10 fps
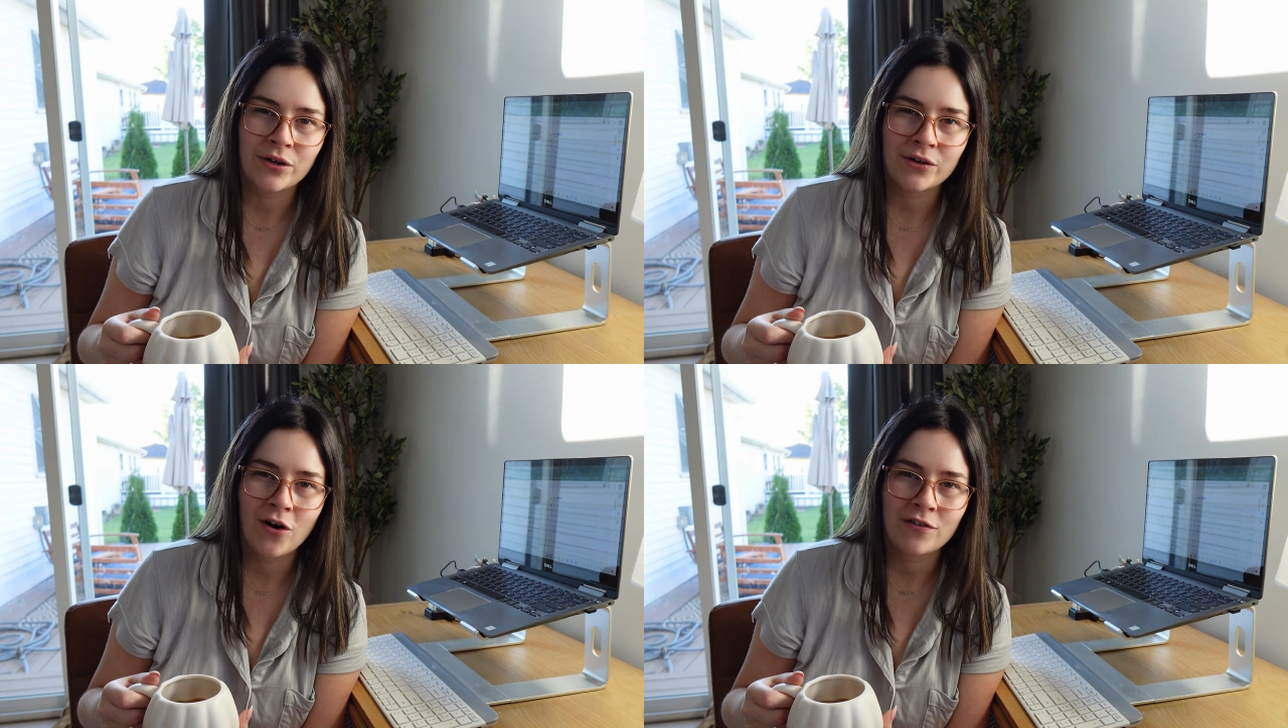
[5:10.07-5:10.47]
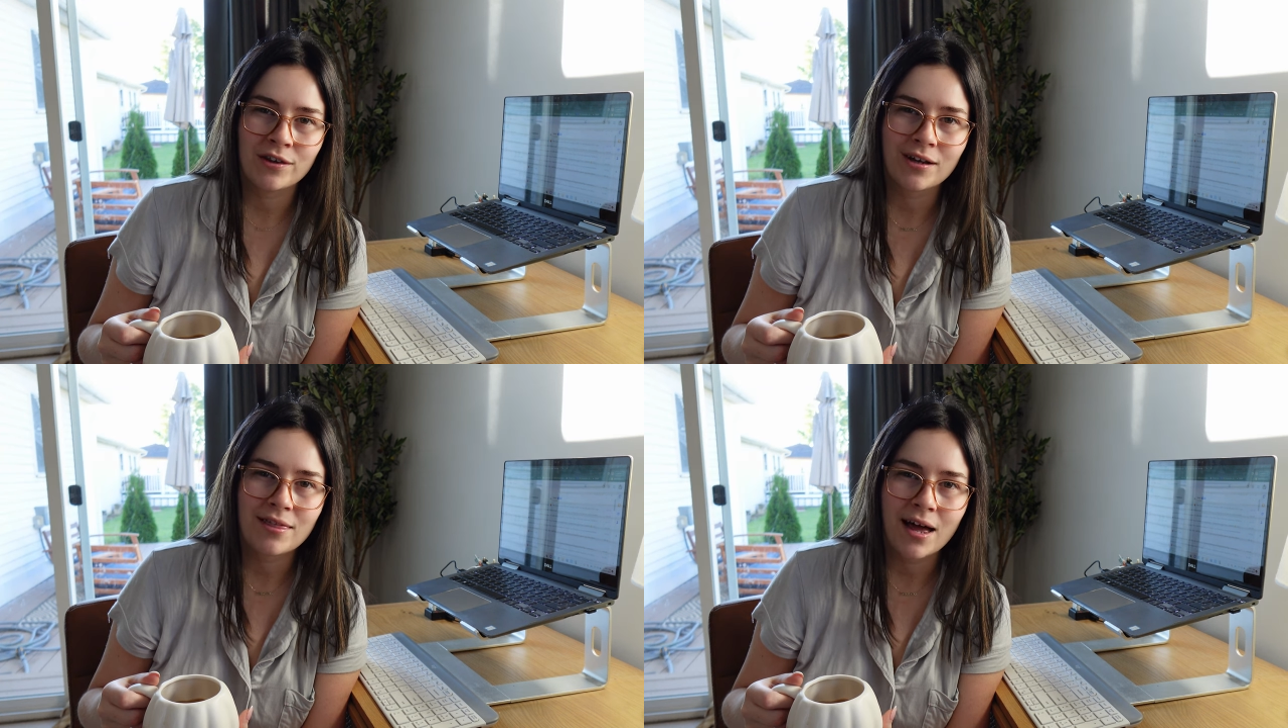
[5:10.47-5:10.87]
you can
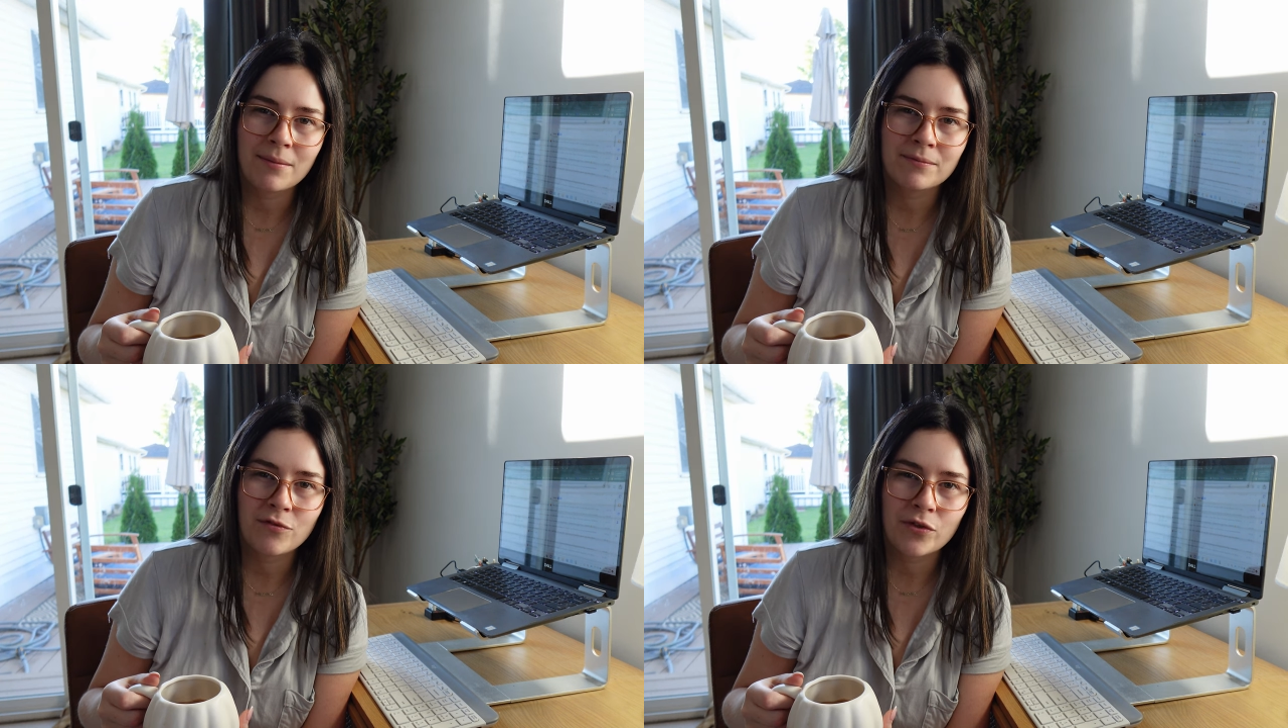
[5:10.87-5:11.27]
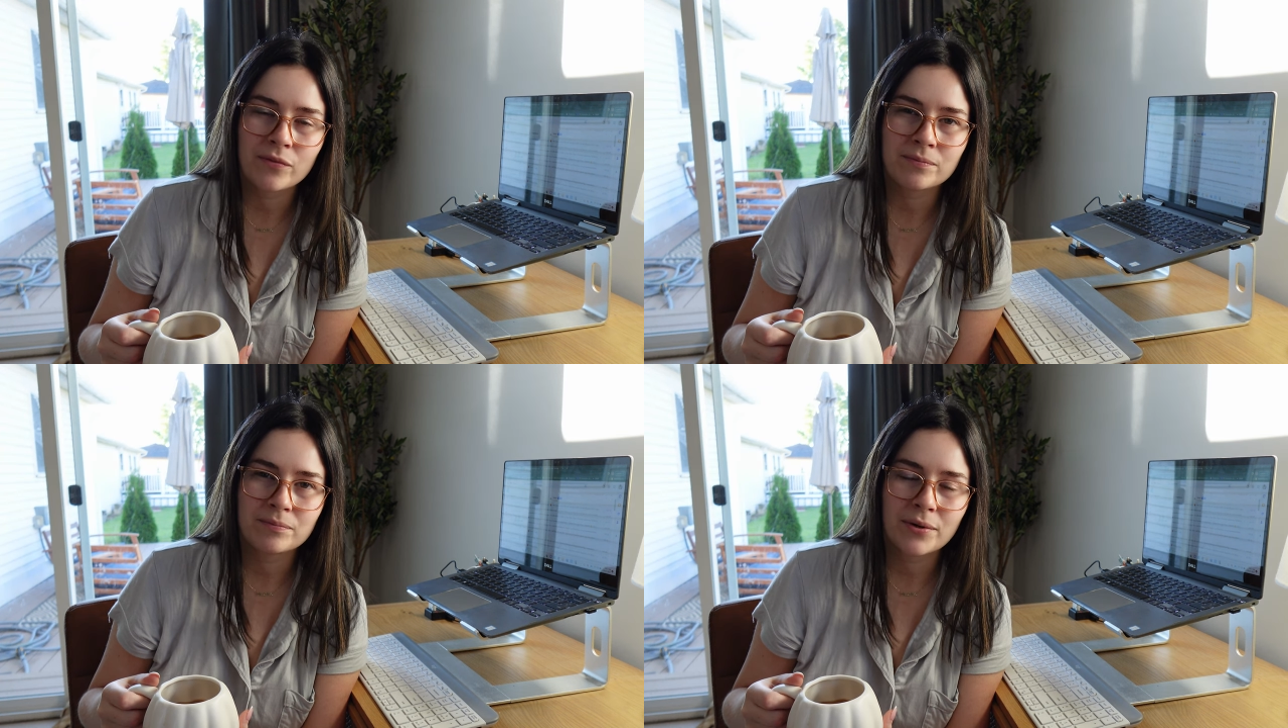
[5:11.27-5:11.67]
overlook them for the
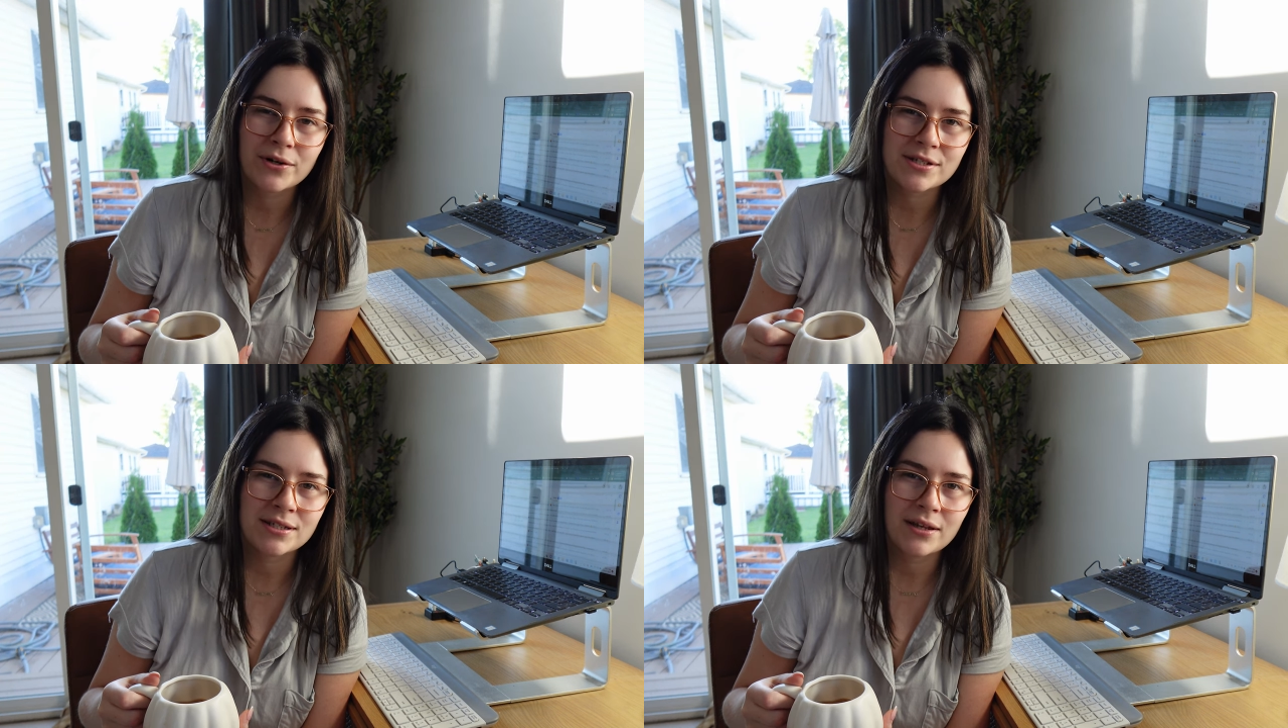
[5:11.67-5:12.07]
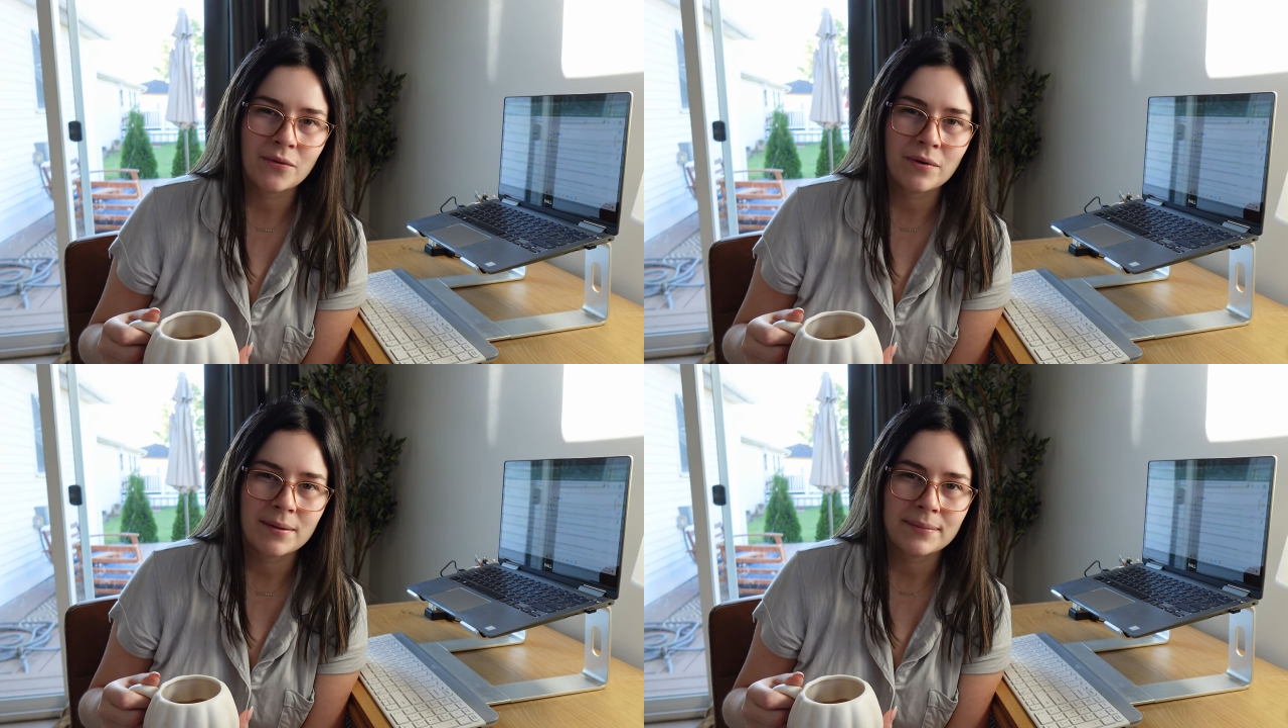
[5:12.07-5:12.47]
person that
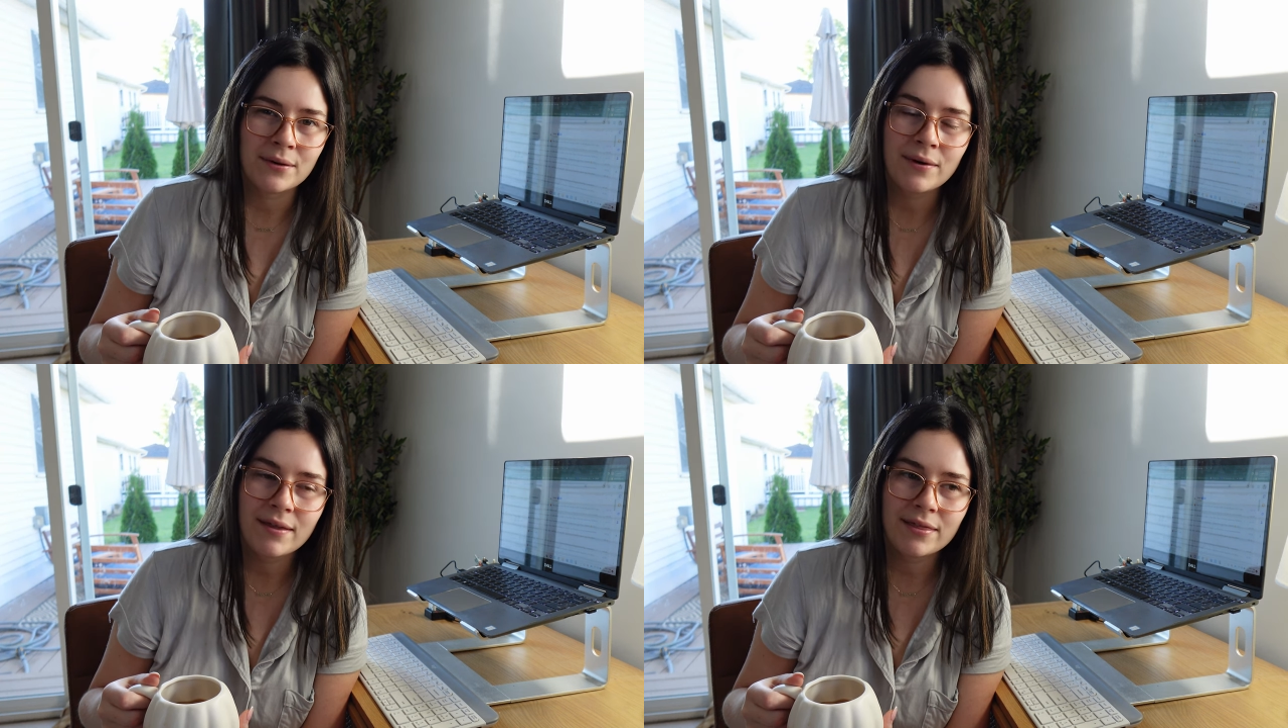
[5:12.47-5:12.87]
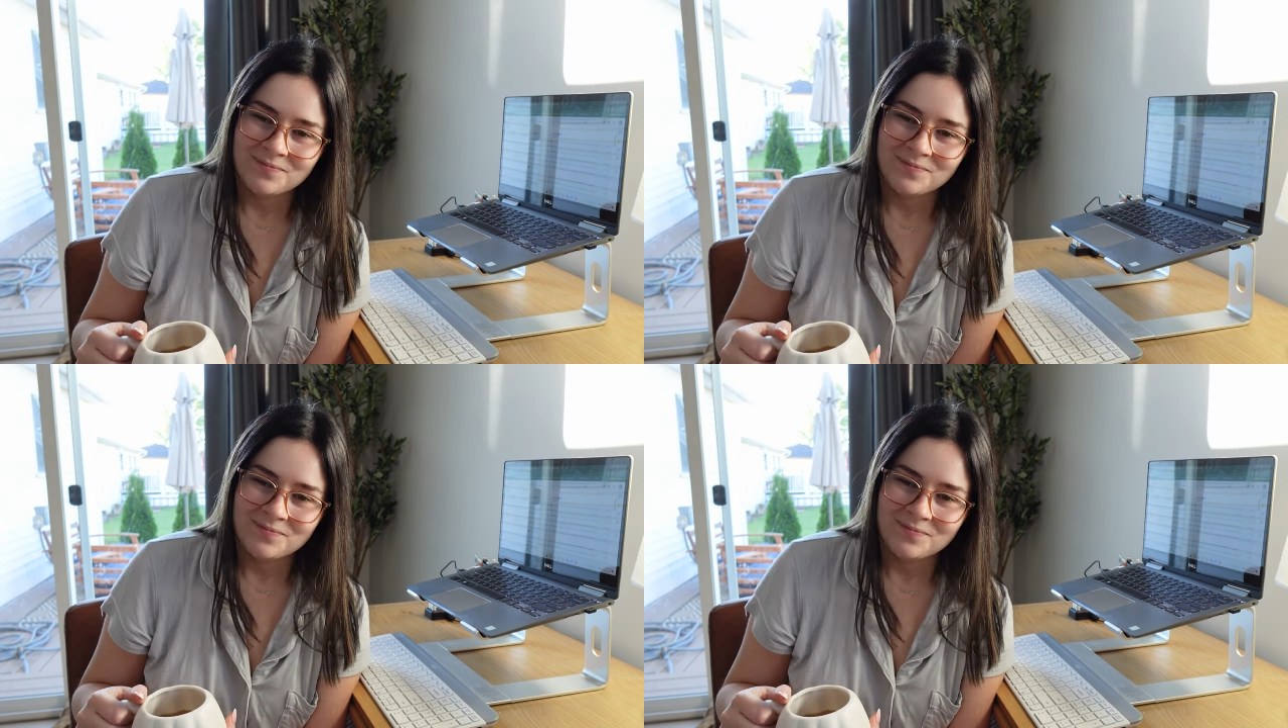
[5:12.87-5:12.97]
you want to be with.